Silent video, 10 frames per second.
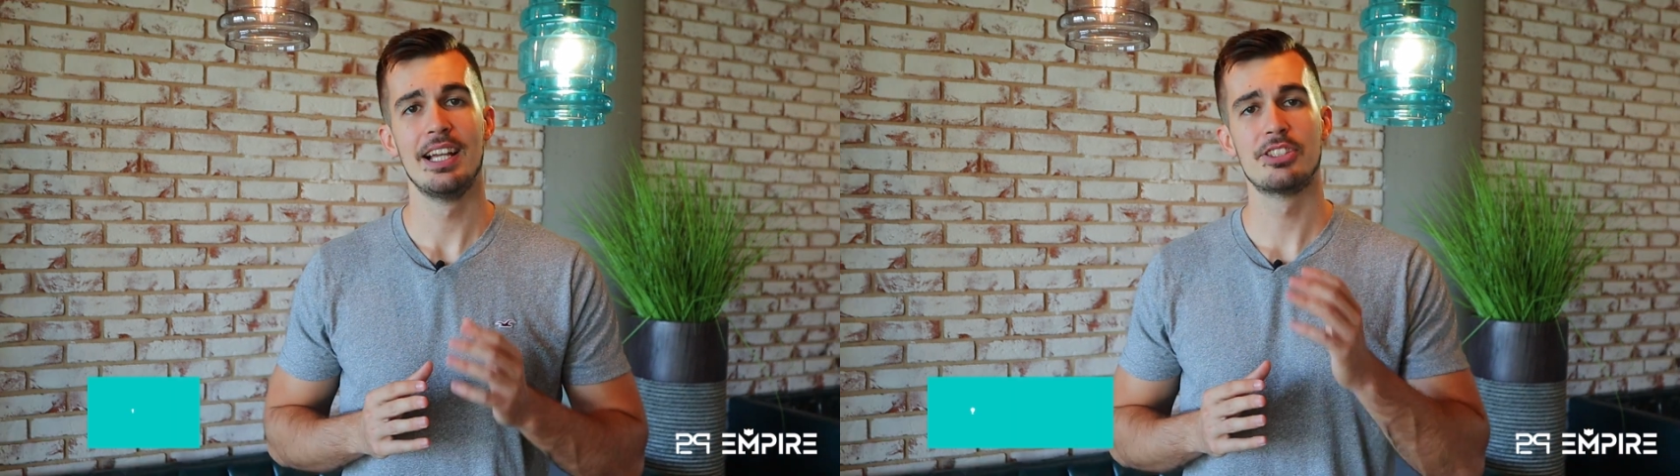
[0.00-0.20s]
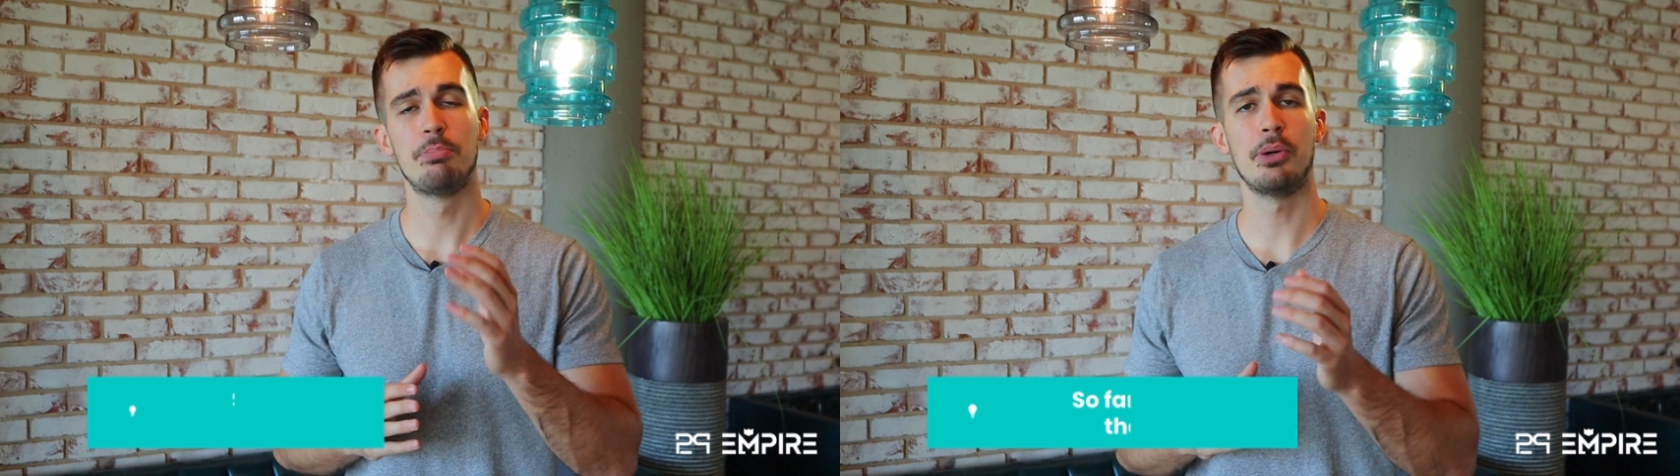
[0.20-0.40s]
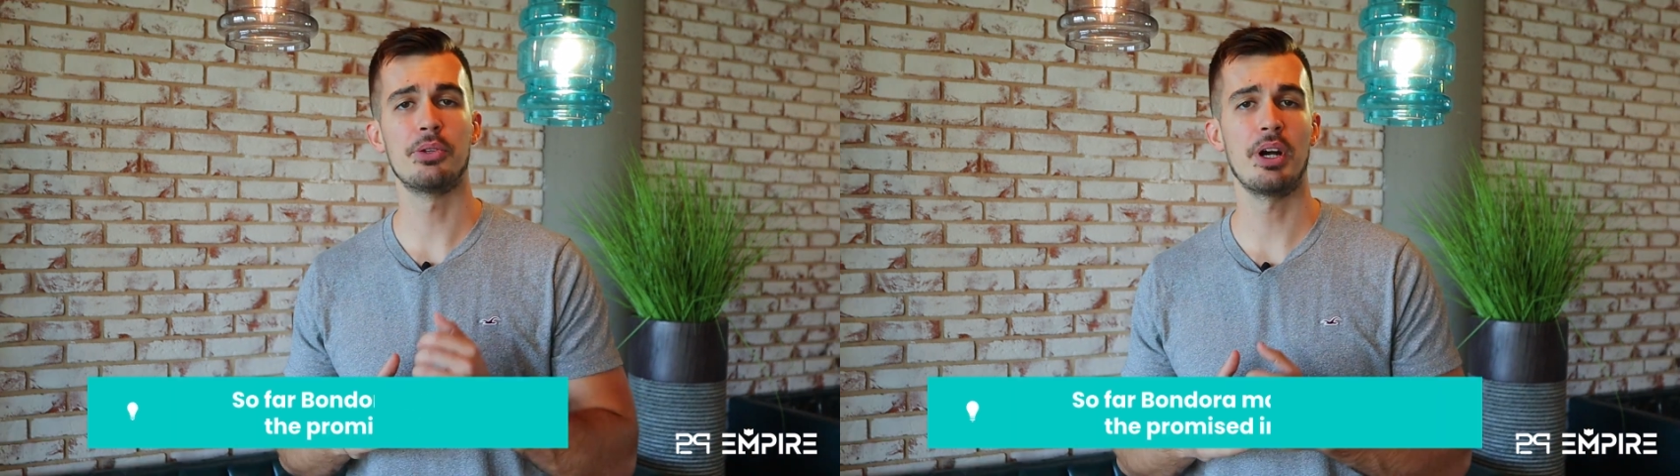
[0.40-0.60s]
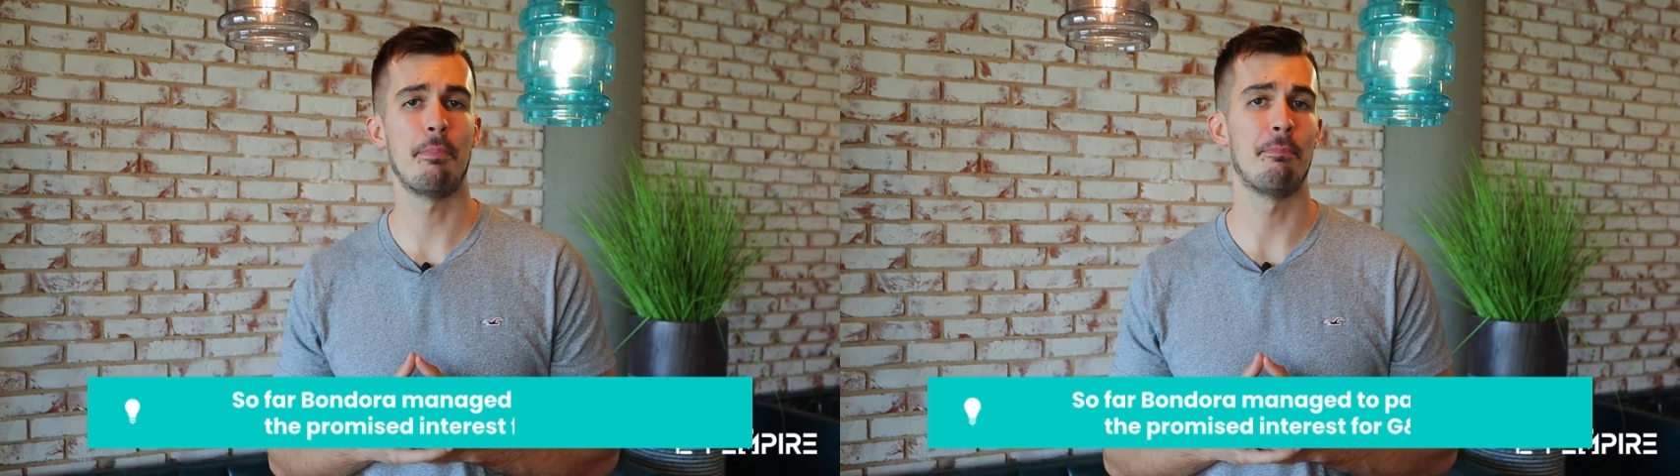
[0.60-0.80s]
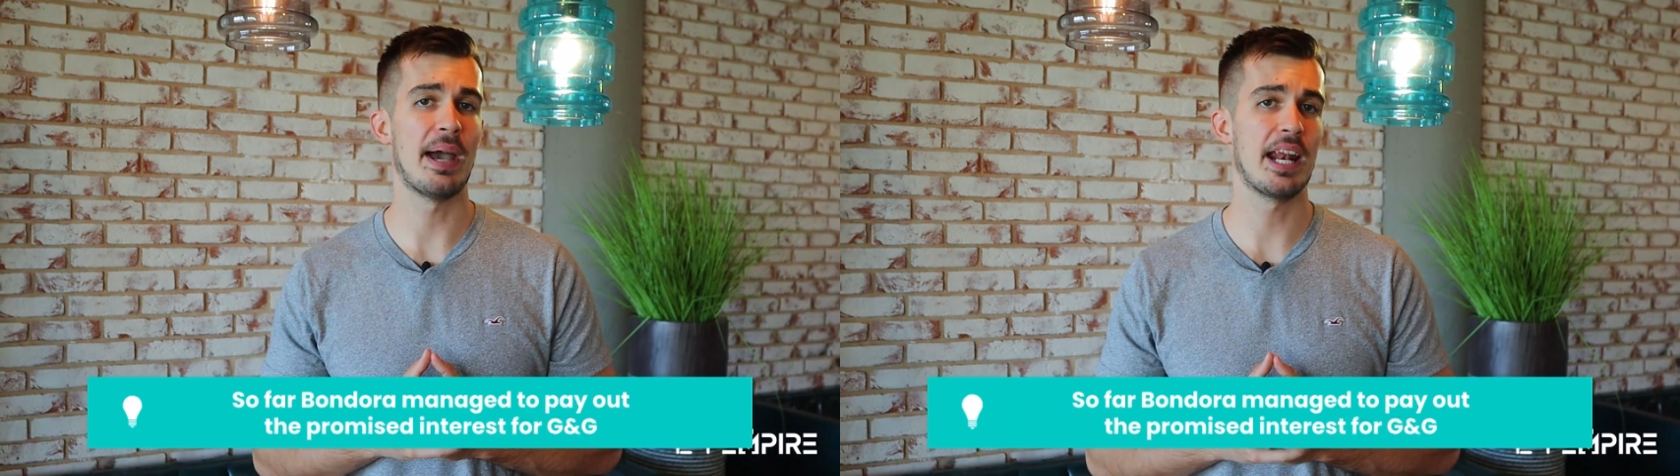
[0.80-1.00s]
So
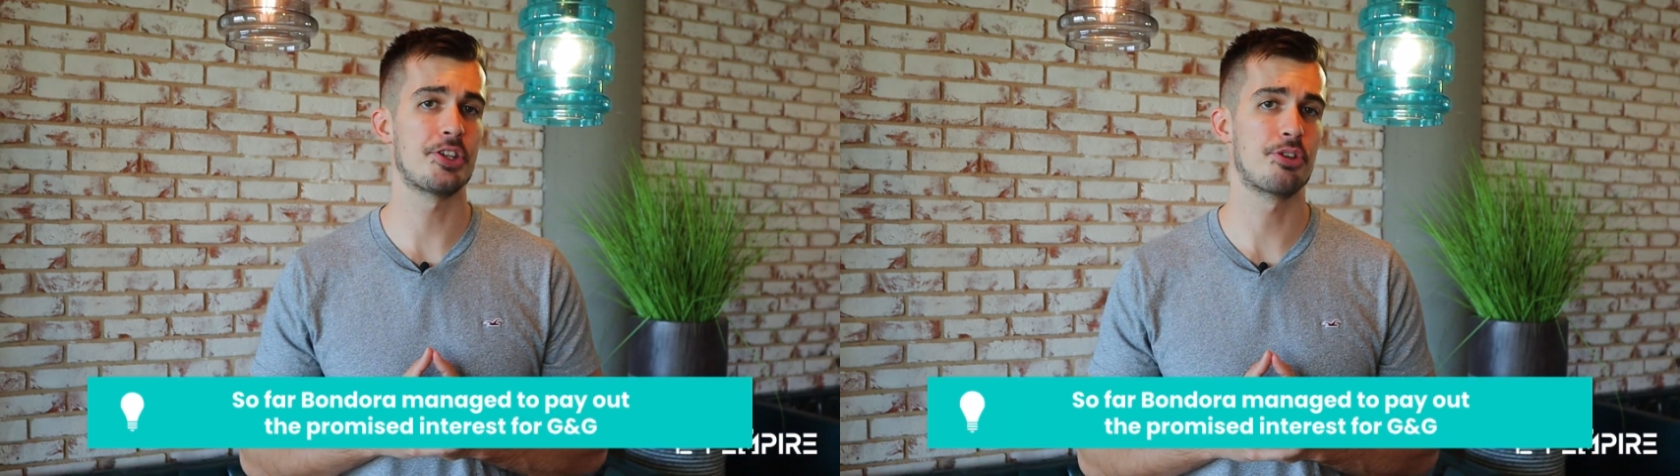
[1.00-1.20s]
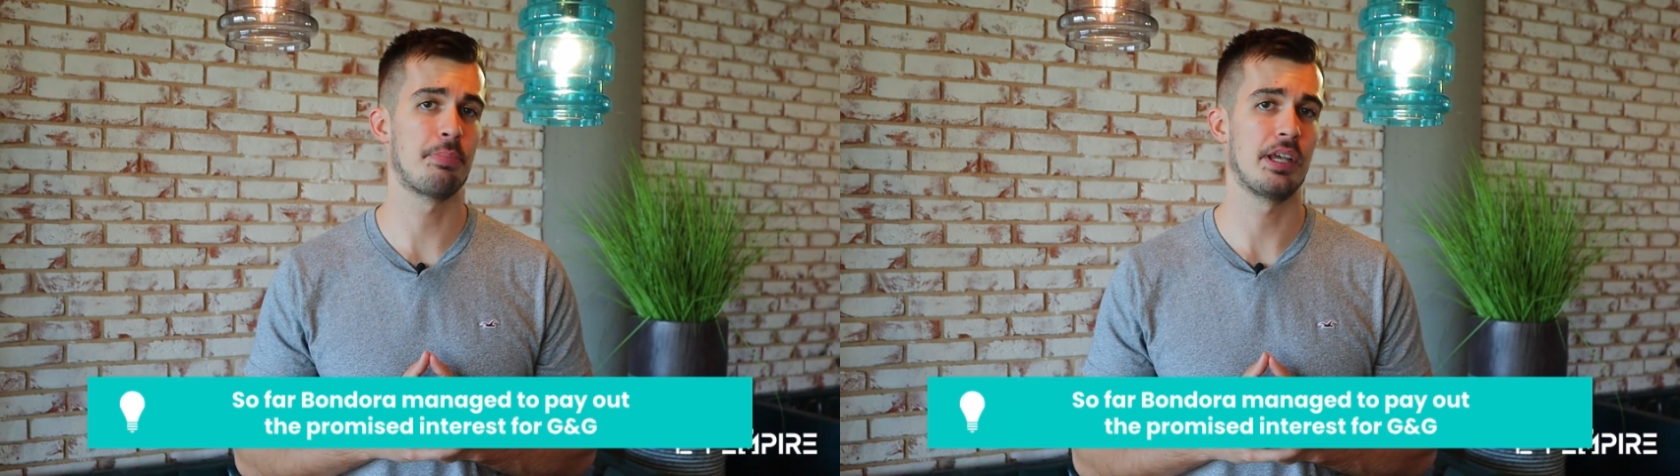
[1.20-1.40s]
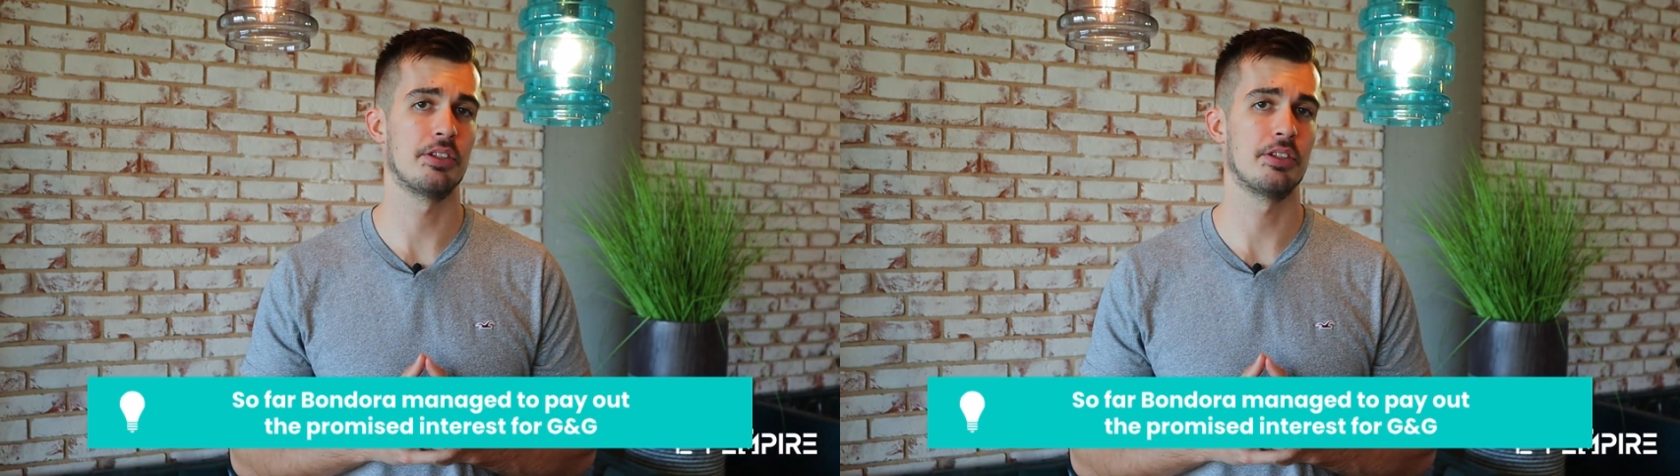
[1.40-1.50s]
Bondora managed to pay